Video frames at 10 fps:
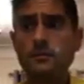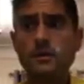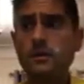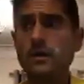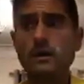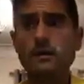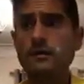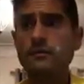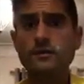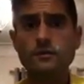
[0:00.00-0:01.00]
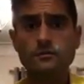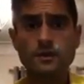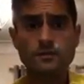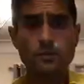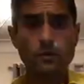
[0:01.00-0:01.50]
I'm going to go out and have a few
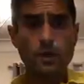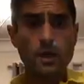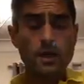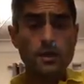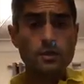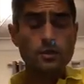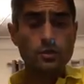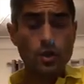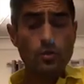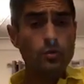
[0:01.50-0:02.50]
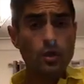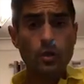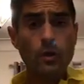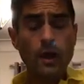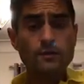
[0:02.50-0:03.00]
drinks, well, don't
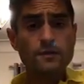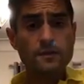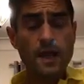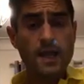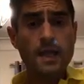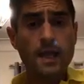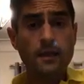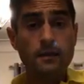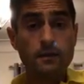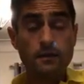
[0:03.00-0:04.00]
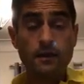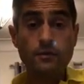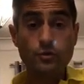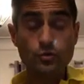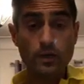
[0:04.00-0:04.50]
go out, stay in
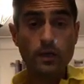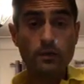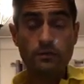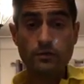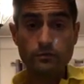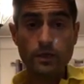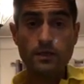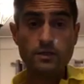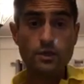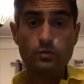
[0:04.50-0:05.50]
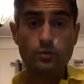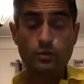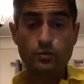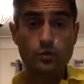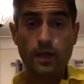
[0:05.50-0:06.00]
and drink the drinks you
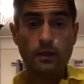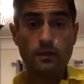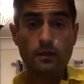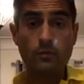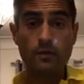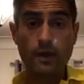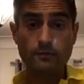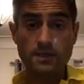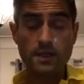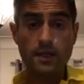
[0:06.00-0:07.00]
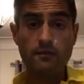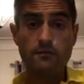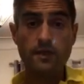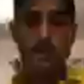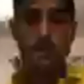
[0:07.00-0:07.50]
would drink without
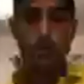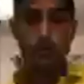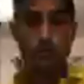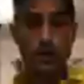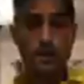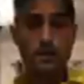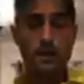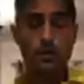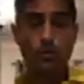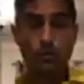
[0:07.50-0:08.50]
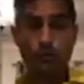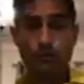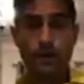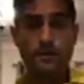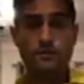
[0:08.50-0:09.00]
TV or radio or
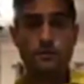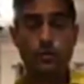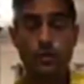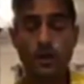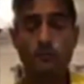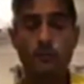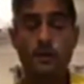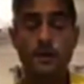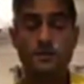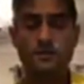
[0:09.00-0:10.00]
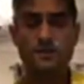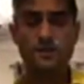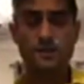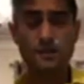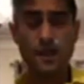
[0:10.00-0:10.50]
friends or company.
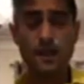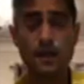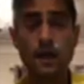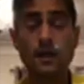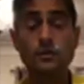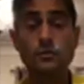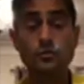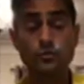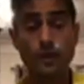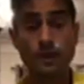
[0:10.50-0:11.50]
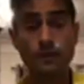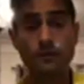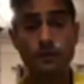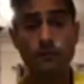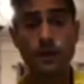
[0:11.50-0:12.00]
Just sit and drink
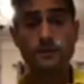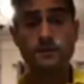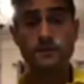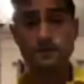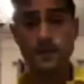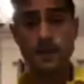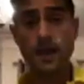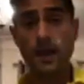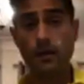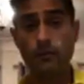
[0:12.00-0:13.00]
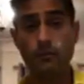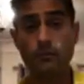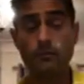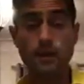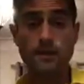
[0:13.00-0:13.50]
them and see how
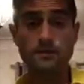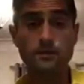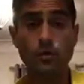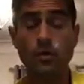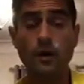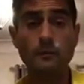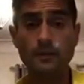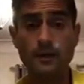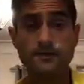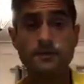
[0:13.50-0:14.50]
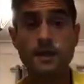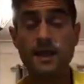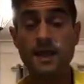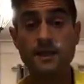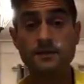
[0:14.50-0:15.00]
pleasant or unpleasant
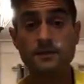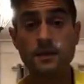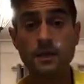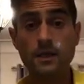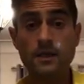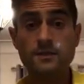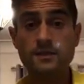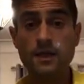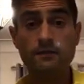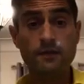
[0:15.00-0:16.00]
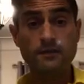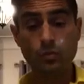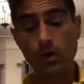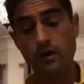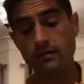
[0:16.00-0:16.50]
it is. See if
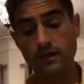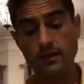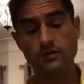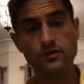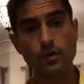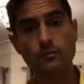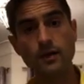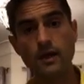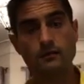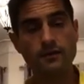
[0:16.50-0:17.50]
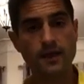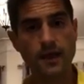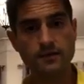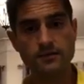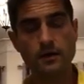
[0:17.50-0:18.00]
it's worth the insomnia and the
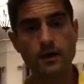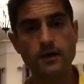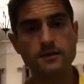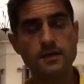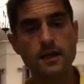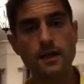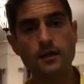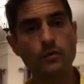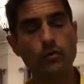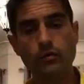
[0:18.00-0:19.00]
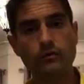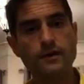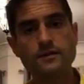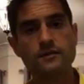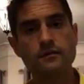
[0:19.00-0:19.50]
anxiety and all the
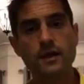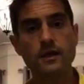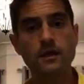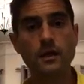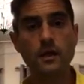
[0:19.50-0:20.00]
rest of it.